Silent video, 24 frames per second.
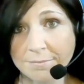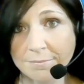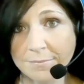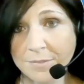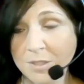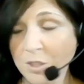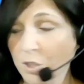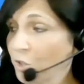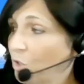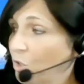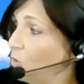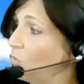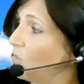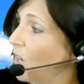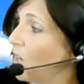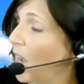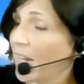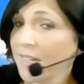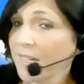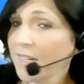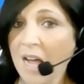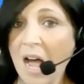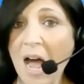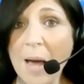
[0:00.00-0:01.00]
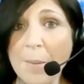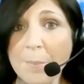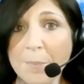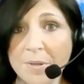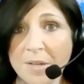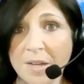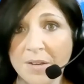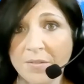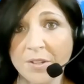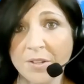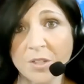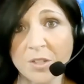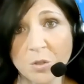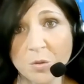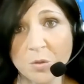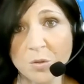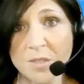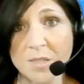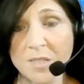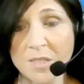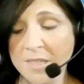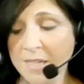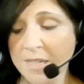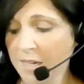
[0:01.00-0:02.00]
So you've got a copy of it and you can
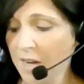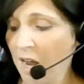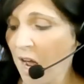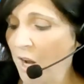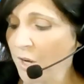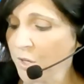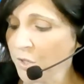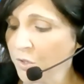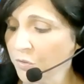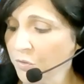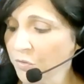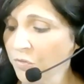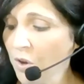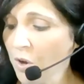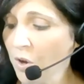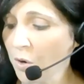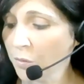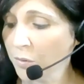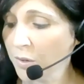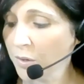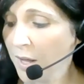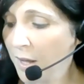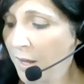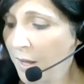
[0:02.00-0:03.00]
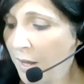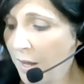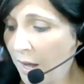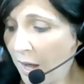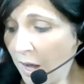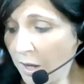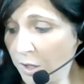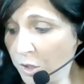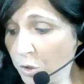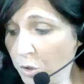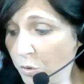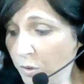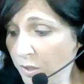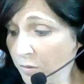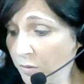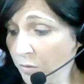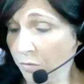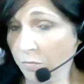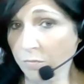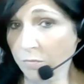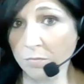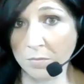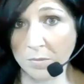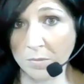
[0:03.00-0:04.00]
see it on your phone. You can
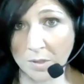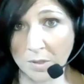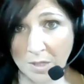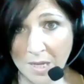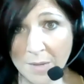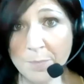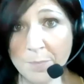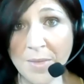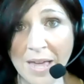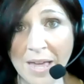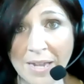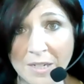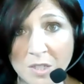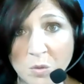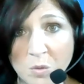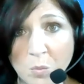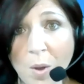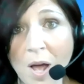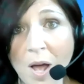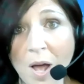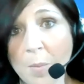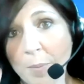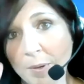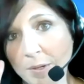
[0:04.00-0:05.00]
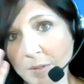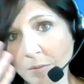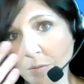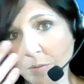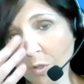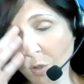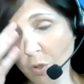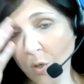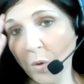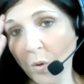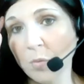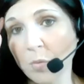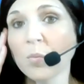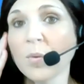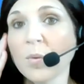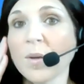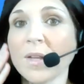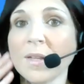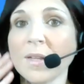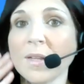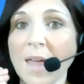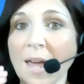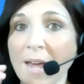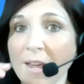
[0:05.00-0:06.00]
keep that as well, but in
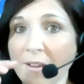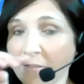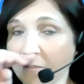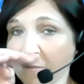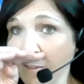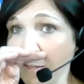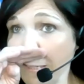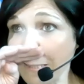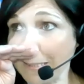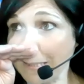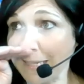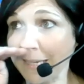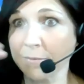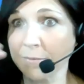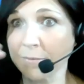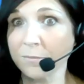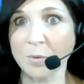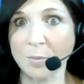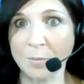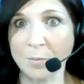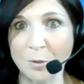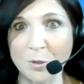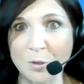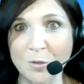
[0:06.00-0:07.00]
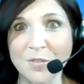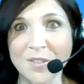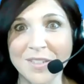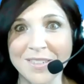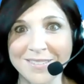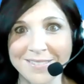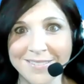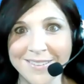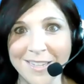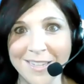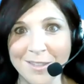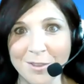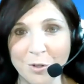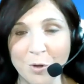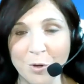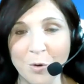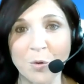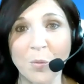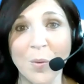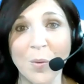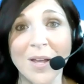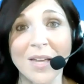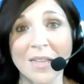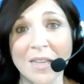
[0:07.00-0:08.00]
life, things get removed and get thrown
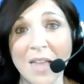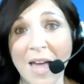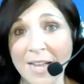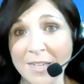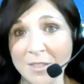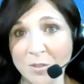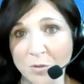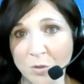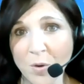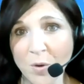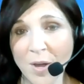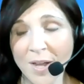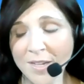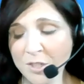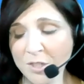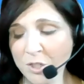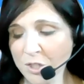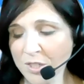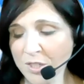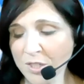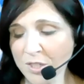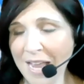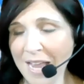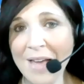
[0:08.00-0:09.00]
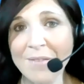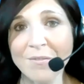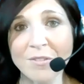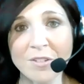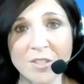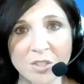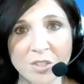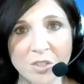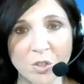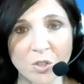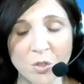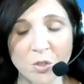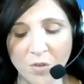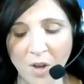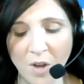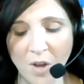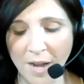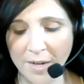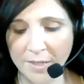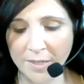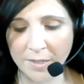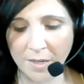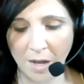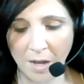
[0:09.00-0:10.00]
away a lot. So go ahead and just have it so you've
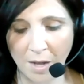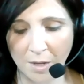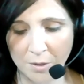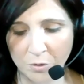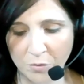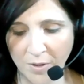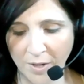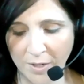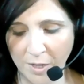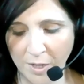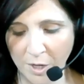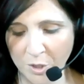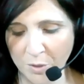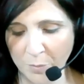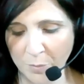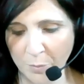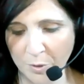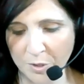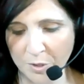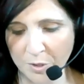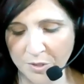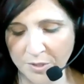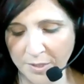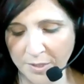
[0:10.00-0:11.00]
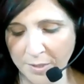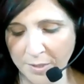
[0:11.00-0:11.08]
got it on your person.